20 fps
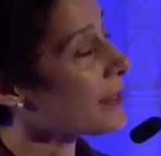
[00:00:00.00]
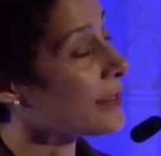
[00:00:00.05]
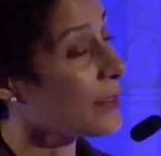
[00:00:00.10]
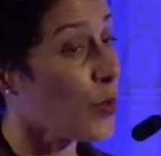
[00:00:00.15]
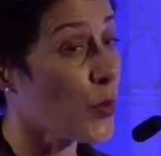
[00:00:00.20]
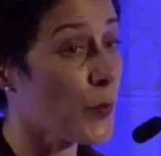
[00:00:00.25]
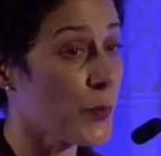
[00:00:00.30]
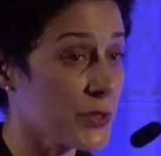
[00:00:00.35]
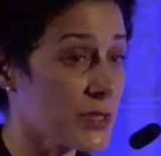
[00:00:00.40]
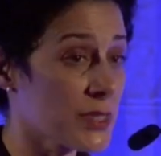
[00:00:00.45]

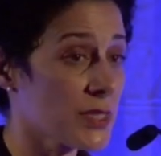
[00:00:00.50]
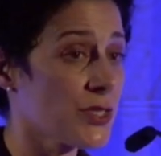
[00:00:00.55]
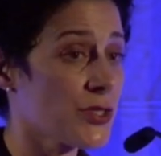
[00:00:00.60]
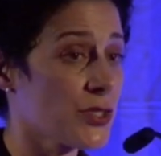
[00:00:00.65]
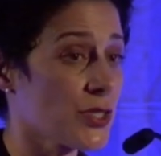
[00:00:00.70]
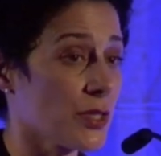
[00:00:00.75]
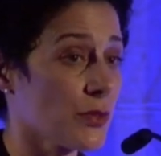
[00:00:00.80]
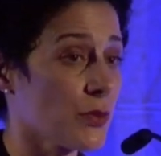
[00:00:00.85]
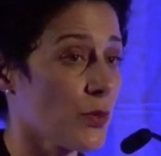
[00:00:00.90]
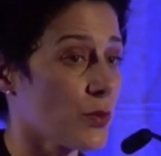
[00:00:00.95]
the
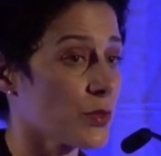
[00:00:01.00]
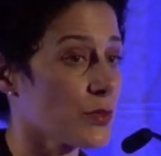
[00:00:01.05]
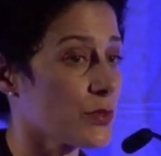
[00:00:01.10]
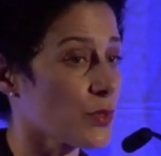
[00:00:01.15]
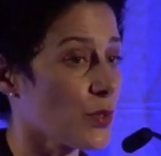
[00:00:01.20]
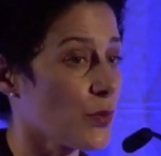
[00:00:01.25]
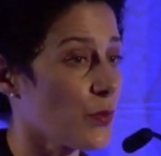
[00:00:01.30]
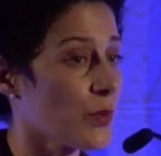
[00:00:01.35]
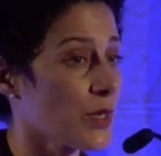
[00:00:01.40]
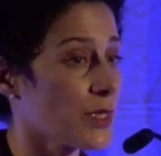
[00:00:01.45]
opposition
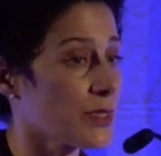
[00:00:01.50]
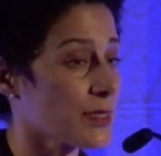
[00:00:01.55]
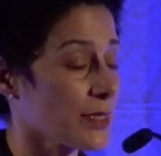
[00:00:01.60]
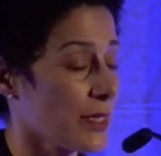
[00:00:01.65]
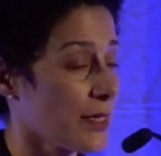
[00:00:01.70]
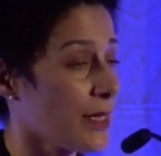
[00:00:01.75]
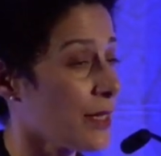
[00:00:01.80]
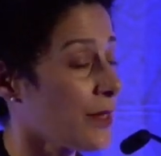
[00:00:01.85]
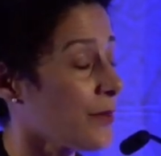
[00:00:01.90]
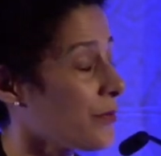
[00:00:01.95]
also was
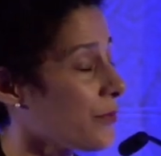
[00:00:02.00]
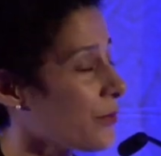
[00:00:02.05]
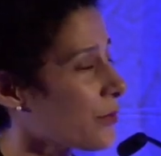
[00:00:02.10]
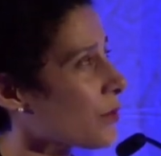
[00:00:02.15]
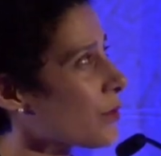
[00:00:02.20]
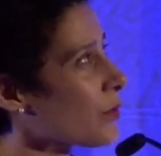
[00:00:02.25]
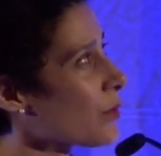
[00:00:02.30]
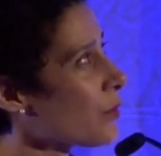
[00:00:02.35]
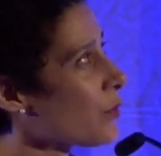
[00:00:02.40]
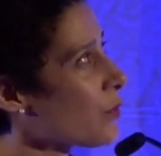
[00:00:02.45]
a
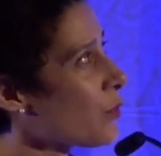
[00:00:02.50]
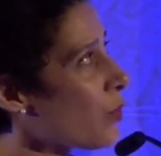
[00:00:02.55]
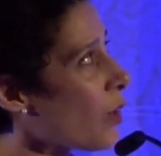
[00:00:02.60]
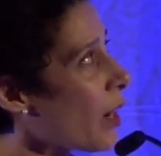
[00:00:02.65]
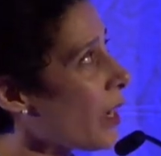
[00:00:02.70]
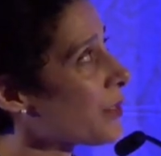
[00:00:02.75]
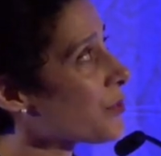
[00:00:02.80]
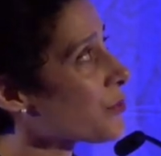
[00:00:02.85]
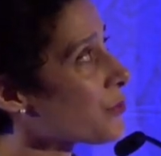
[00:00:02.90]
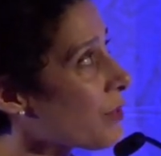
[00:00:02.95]

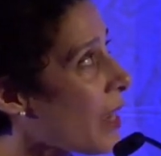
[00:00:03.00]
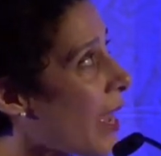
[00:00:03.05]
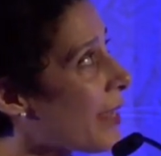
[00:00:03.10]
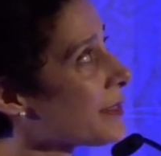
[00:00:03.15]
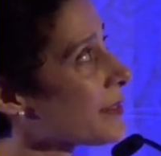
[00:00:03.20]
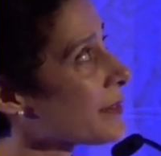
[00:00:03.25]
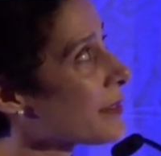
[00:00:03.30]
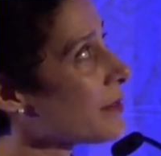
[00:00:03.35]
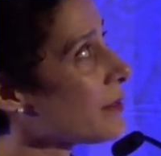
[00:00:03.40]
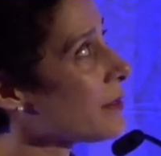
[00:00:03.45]
quite
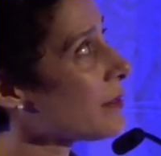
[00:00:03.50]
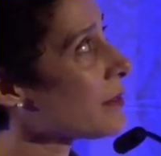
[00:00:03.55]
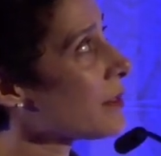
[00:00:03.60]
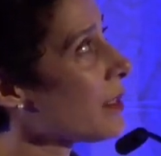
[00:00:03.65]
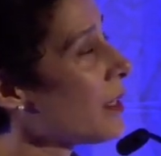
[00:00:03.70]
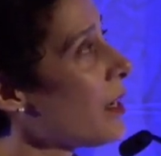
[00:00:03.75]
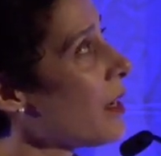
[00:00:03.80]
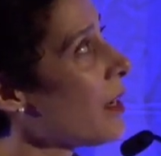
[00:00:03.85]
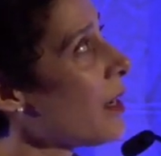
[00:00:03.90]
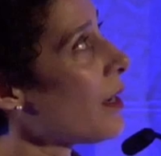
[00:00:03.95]
radical,
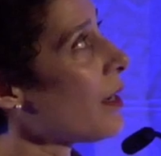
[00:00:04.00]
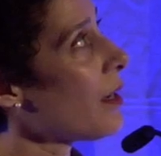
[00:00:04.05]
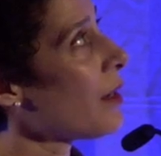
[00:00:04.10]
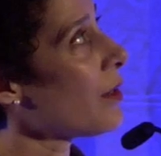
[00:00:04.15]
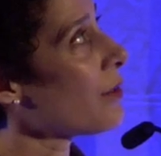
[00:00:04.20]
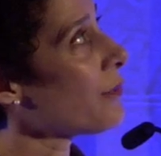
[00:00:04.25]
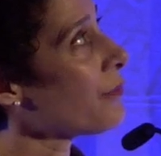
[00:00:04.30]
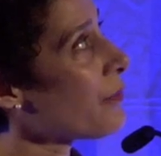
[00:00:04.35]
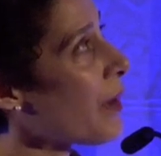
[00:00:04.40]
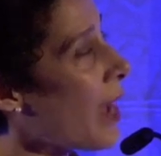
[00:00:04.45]

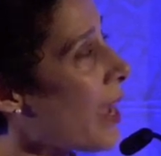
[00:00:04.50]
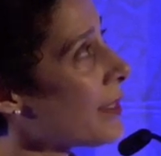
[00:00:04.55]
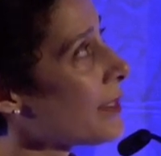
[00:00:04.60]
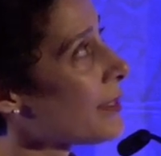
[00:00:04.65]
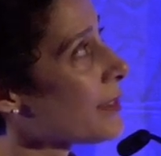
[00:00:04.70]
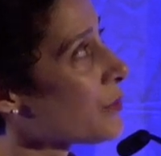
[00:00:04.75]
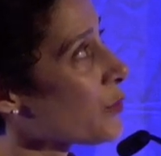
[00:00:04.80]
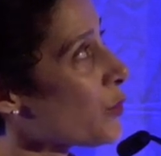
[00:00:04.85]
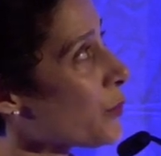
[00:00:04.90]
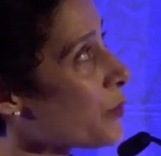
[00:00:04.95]
uh, violent